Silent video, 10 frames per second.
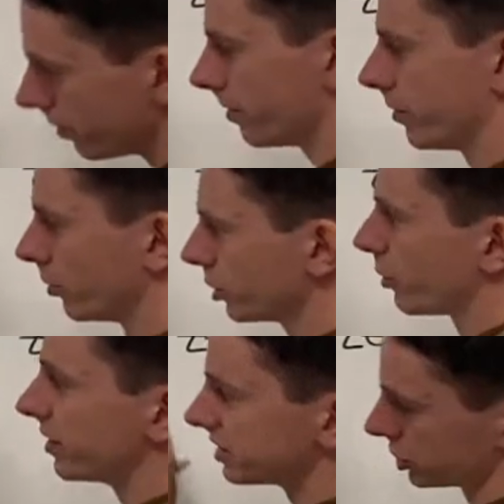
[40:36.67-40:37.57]
the only
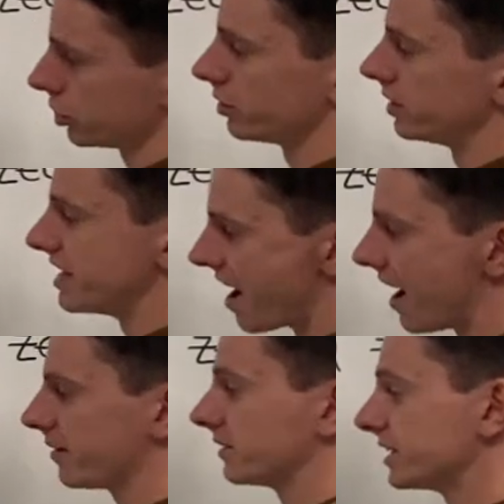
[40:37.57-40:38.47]
way this could
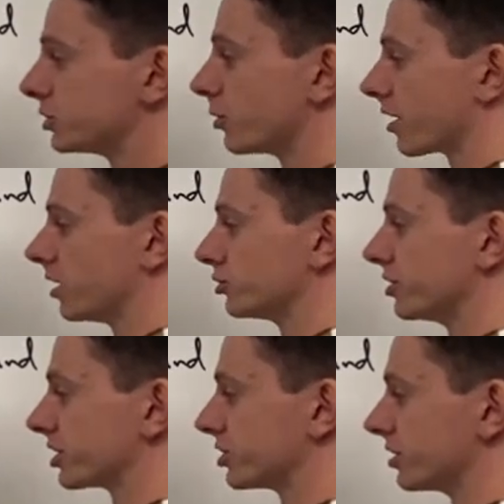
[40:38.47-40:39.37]
not lead to a
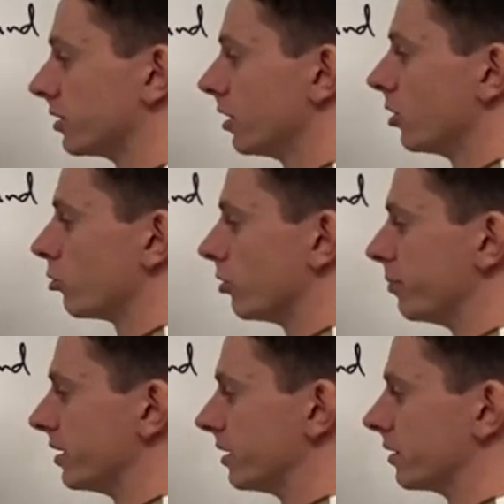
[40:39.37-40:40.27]
contradiction would
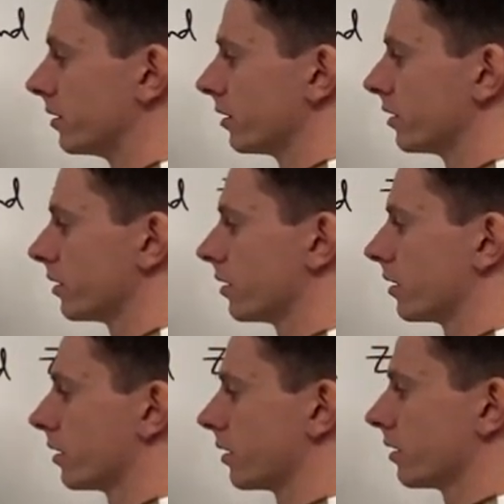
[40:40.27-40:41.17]
be
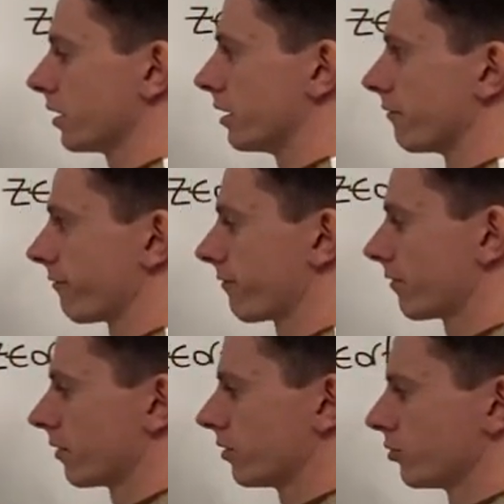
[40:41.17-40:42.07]
if
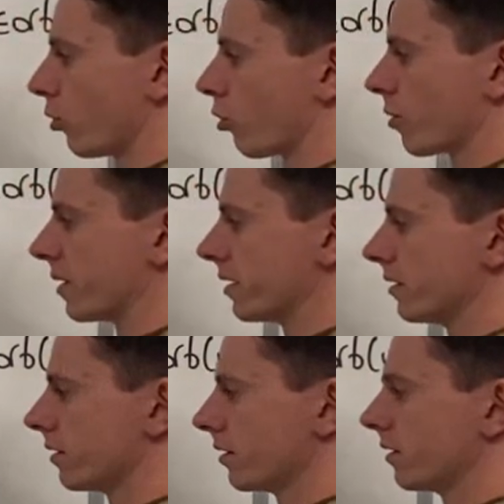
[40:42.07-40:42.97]
the orbit
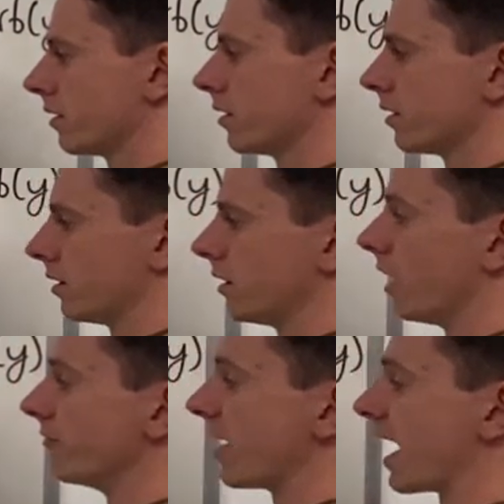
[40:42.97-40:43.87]

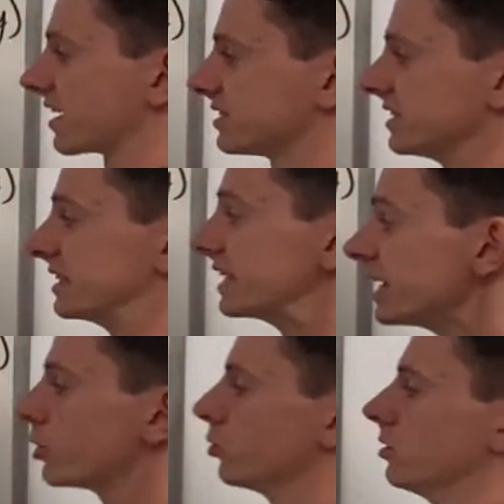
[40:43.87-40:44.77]
of X is
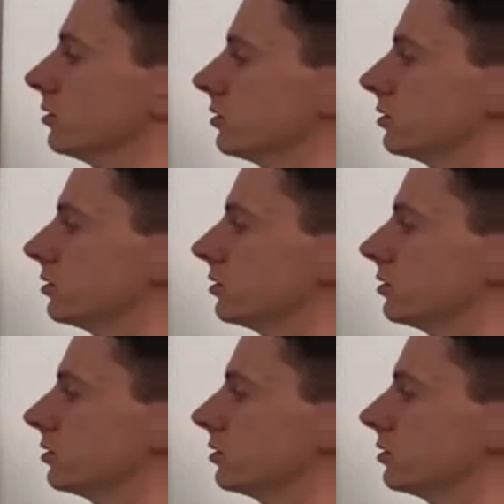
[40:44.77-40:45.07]
equal